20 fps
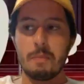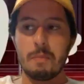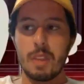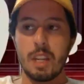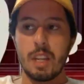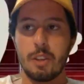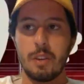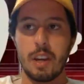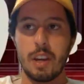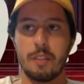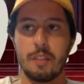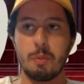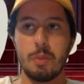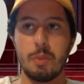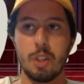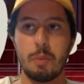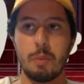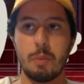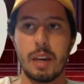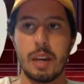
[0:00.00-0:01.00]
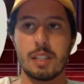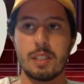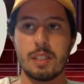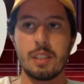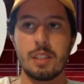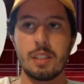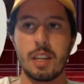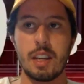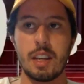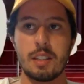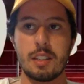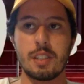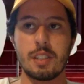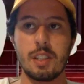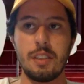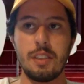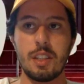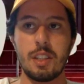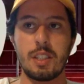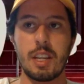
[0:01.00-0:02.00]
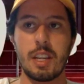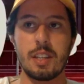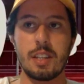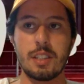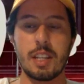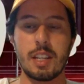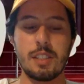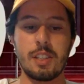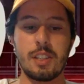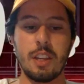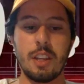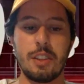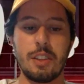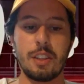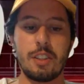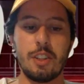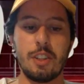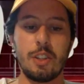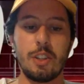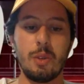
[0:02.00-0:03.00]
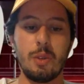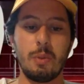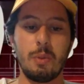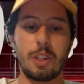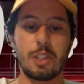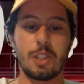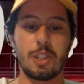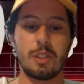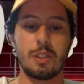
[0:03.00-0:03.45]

and you have to be able to pass the test, and the test has nothing to do with